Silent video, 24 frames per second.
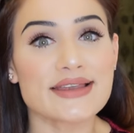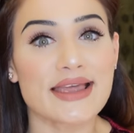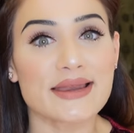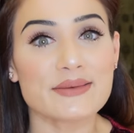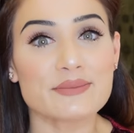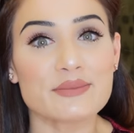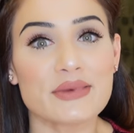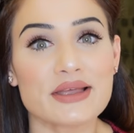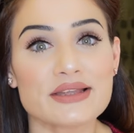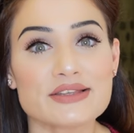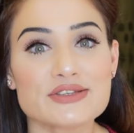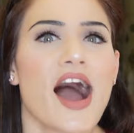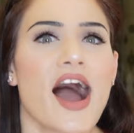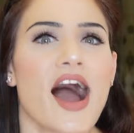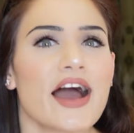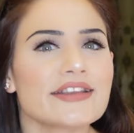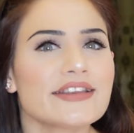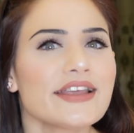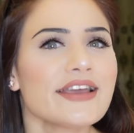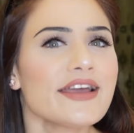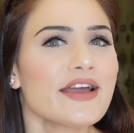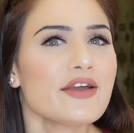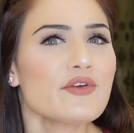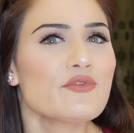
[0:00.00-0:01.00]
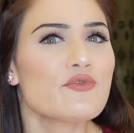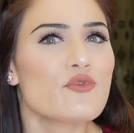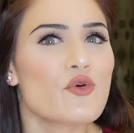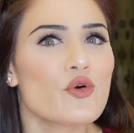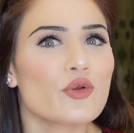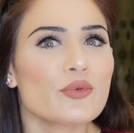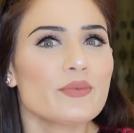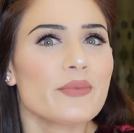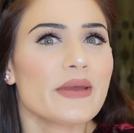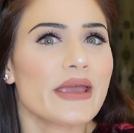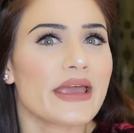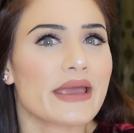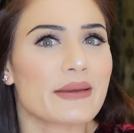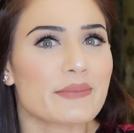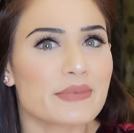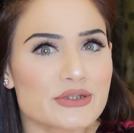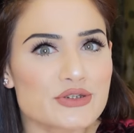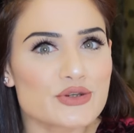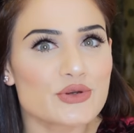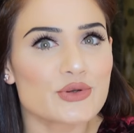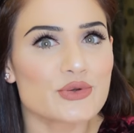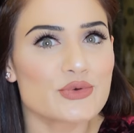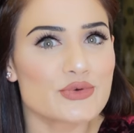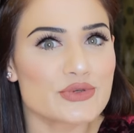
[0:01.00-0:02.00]
10 months. I think I won't be able
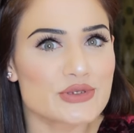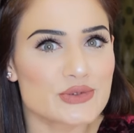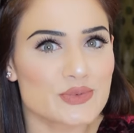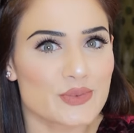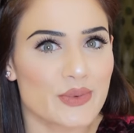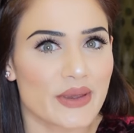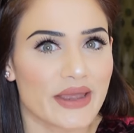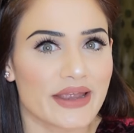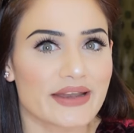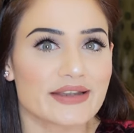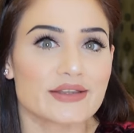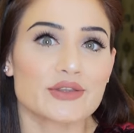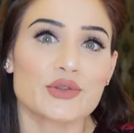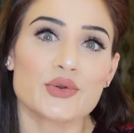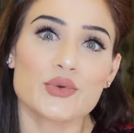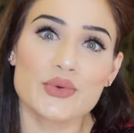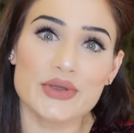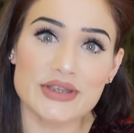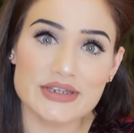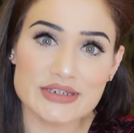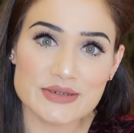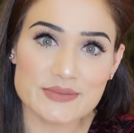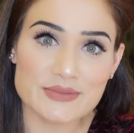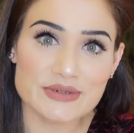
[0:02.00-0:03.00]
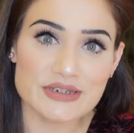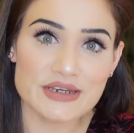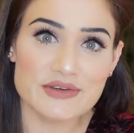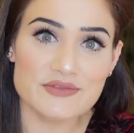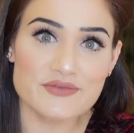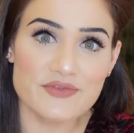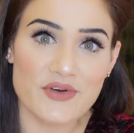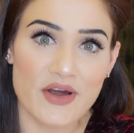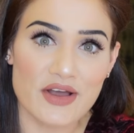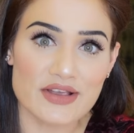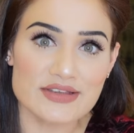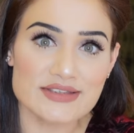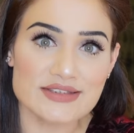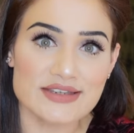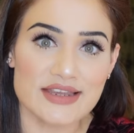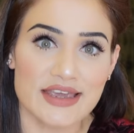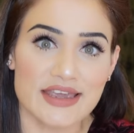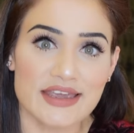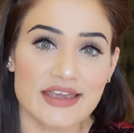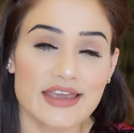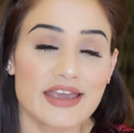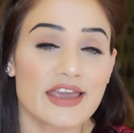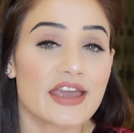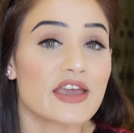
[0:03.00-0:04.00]
to lose weight through intermittent
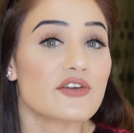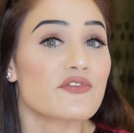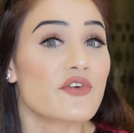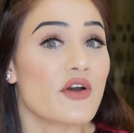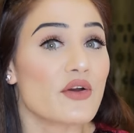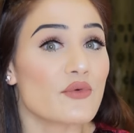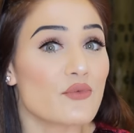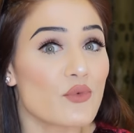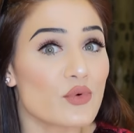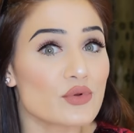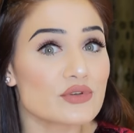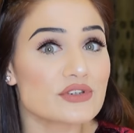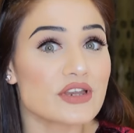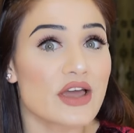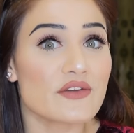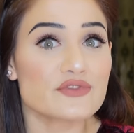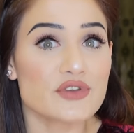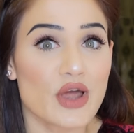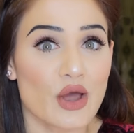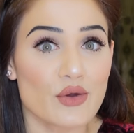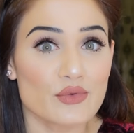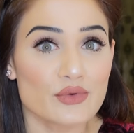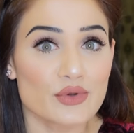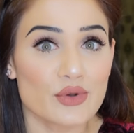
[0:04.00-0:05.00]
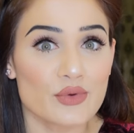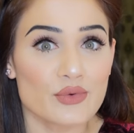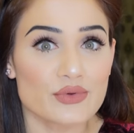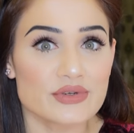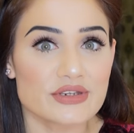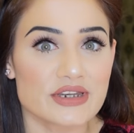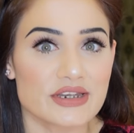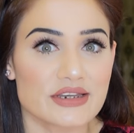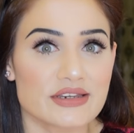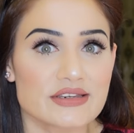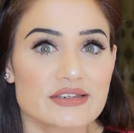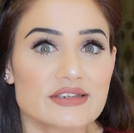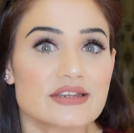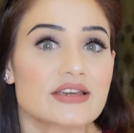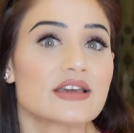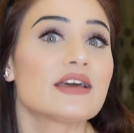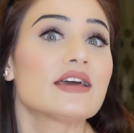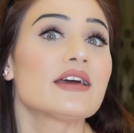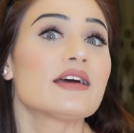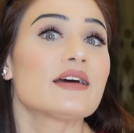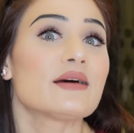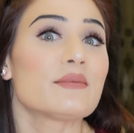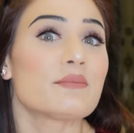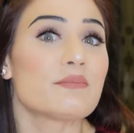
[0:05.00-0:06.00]
fasting if I won't have downloaded
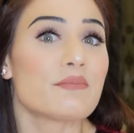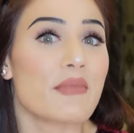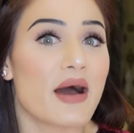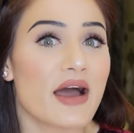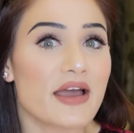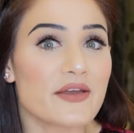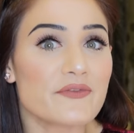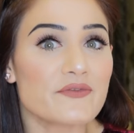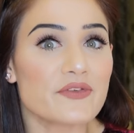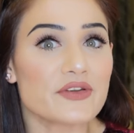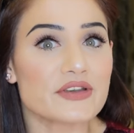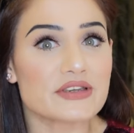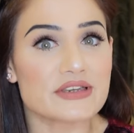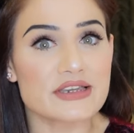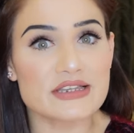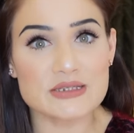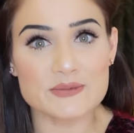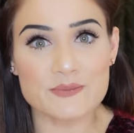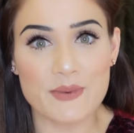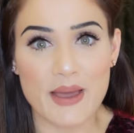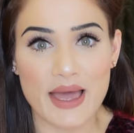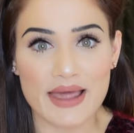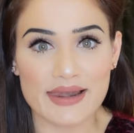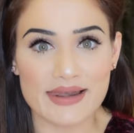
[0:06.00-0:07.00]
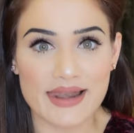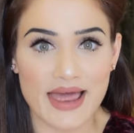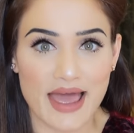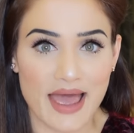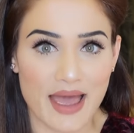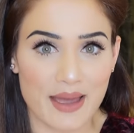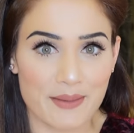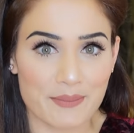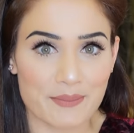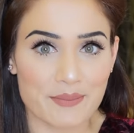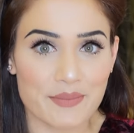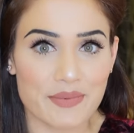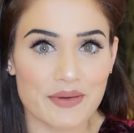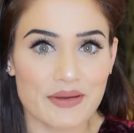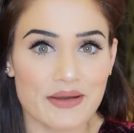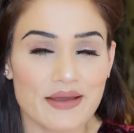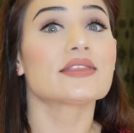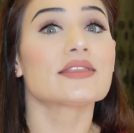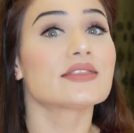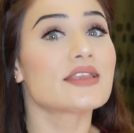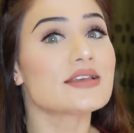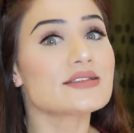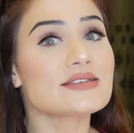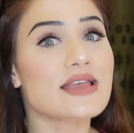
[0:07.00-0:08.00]
MyFitnessPal app.
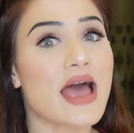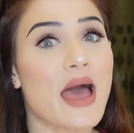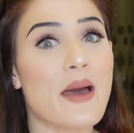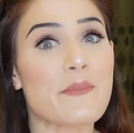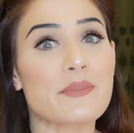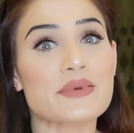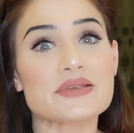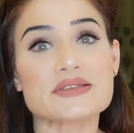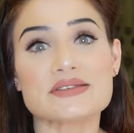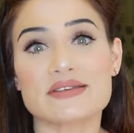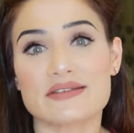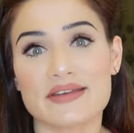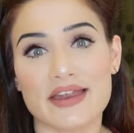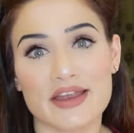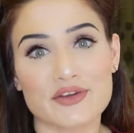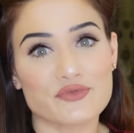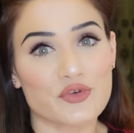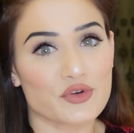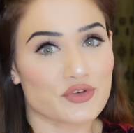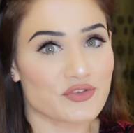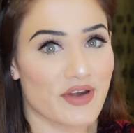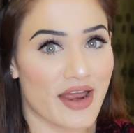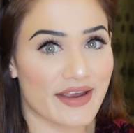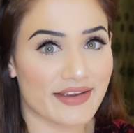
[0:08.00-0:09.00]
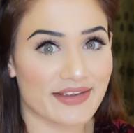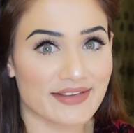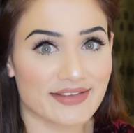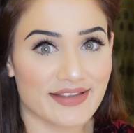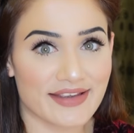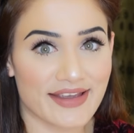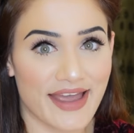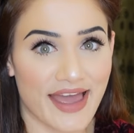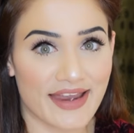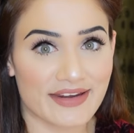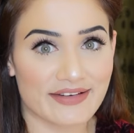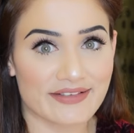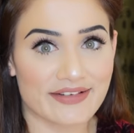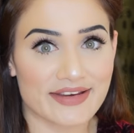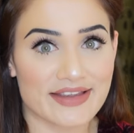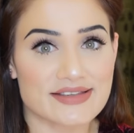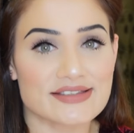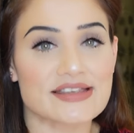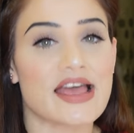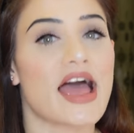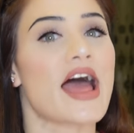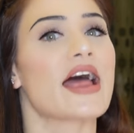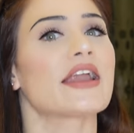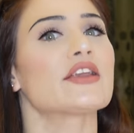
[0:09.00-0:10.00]
This app is great for tracking the
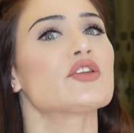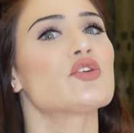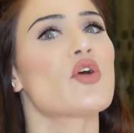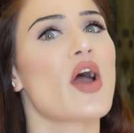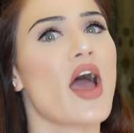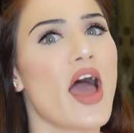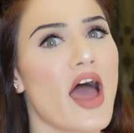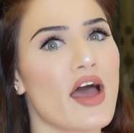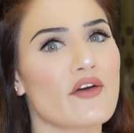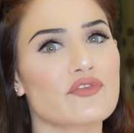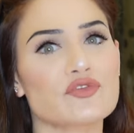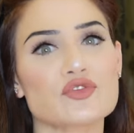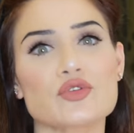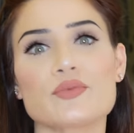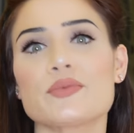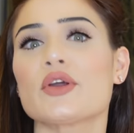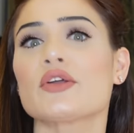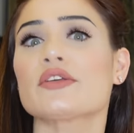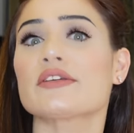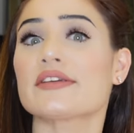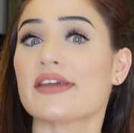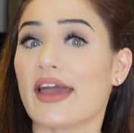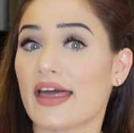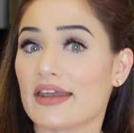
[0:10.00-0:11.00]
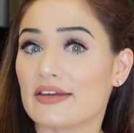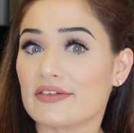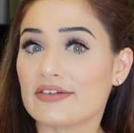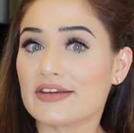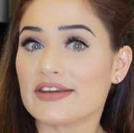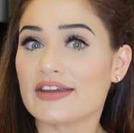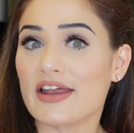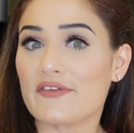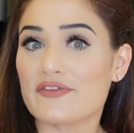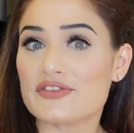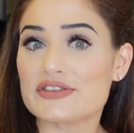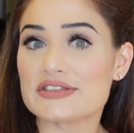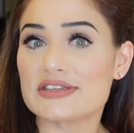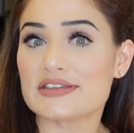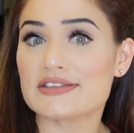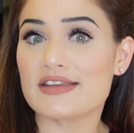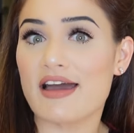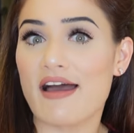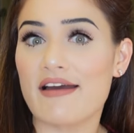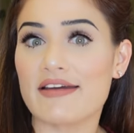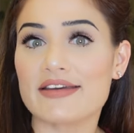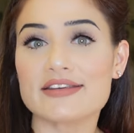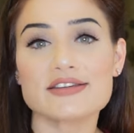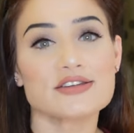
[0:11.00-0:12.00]
calories, and you have to be on calorie deficit
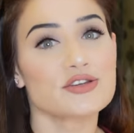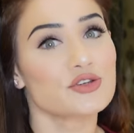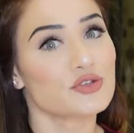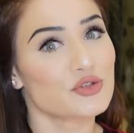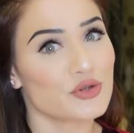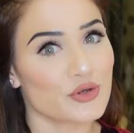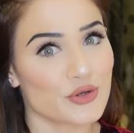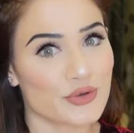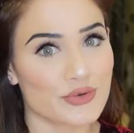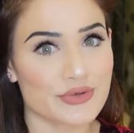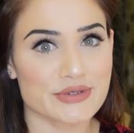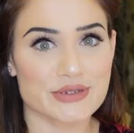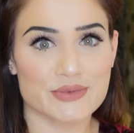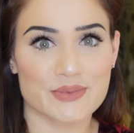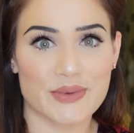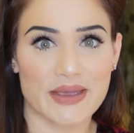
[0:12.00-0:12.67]
diet to lose